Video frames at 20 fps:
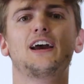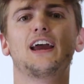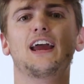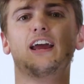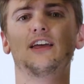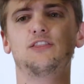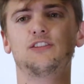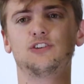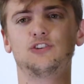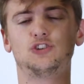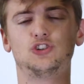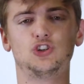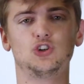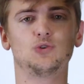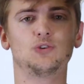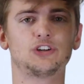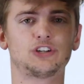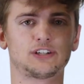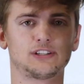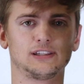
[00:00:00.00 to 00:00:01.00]
and the
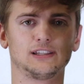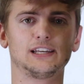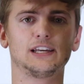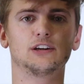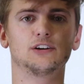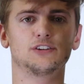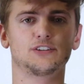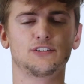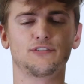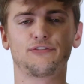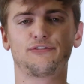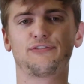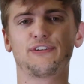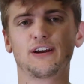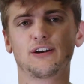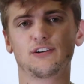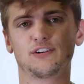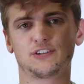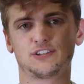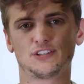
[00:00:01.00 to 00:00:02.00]
Jewish leaders, the
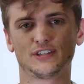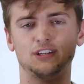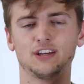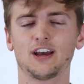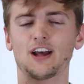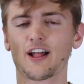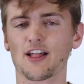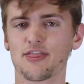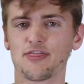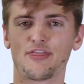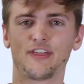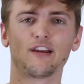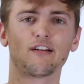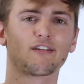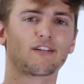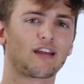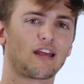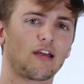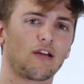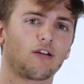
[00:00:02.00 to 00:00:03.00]
Pharisee, their
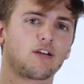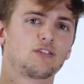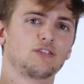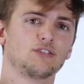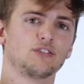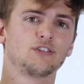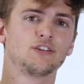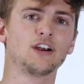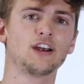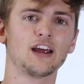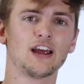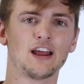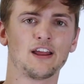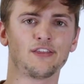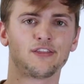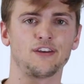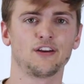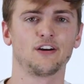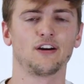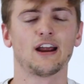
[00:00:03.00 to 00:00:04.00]
character
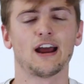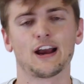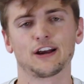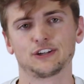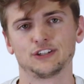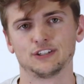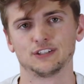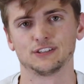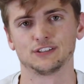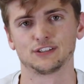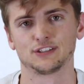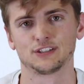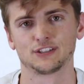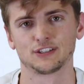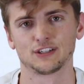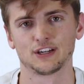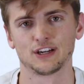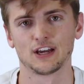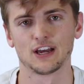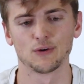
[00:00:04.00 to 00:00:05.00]
and their actions.